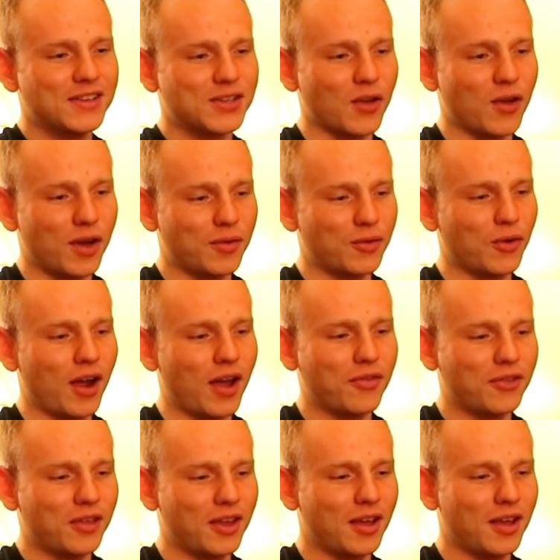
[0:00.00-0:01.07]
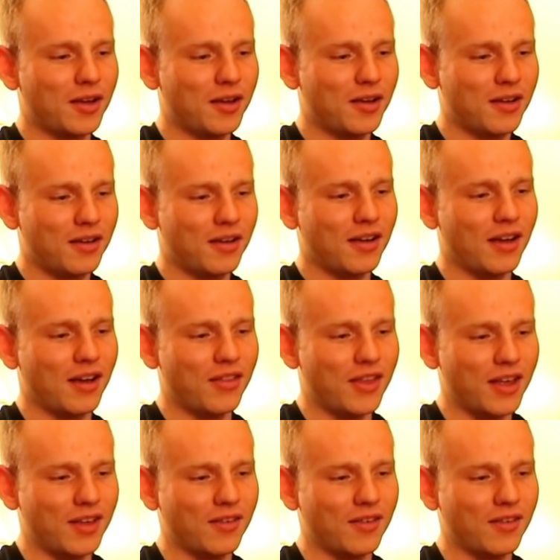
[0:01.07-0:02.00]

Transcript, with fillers: So I'm drafting and